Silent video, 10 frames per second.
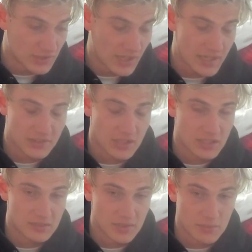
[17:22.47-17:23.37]
I thought
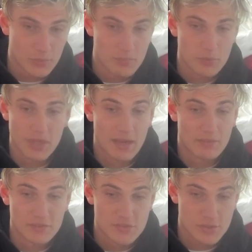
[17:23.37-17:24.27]
that we would have
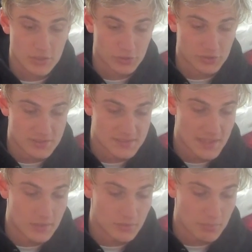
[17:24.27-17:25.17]
enough structurally
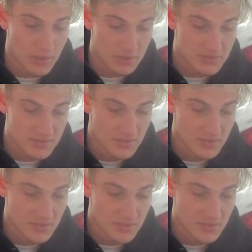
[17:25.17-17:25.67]
sound parts.